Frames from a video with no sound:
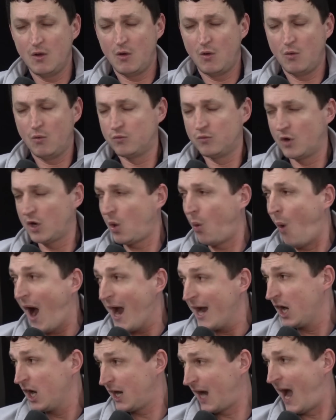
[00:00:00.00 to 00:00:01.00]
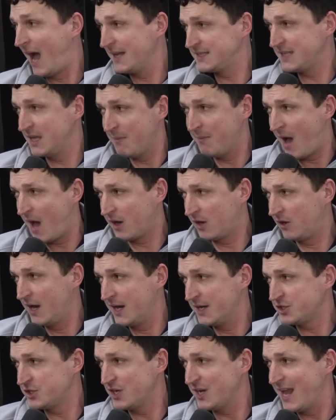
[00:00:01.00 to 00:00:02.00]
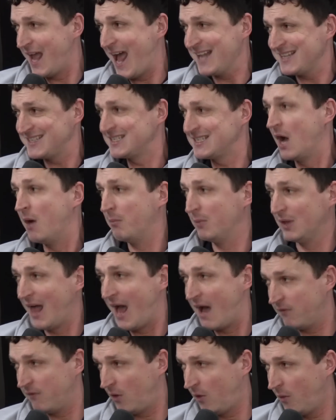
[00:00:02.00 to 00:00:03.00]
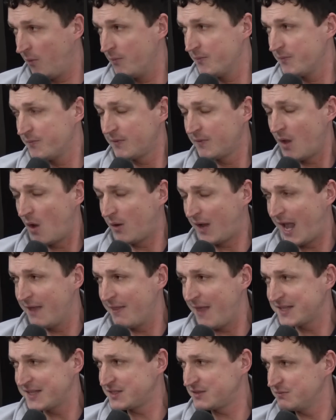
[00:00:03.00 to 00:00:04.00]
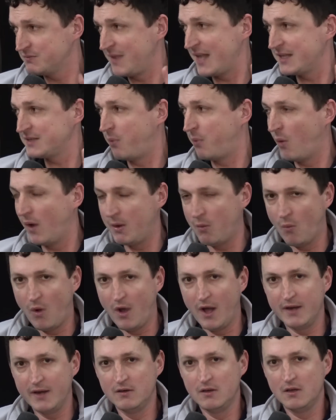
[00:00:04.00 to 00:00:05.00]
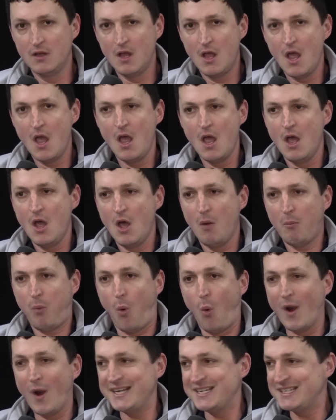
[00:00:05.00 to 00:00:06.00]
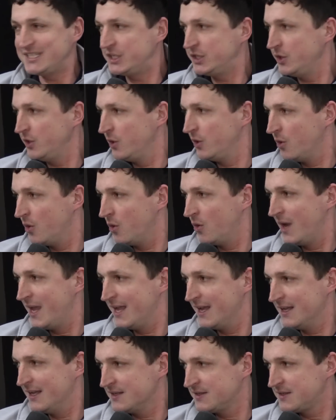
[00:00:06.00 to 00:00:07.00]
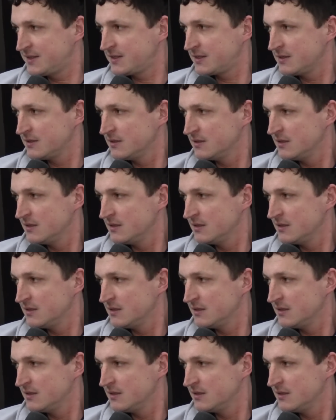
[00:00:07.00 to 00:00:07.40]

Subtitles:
require content moderation at some level. Okay, that's point one. Point two is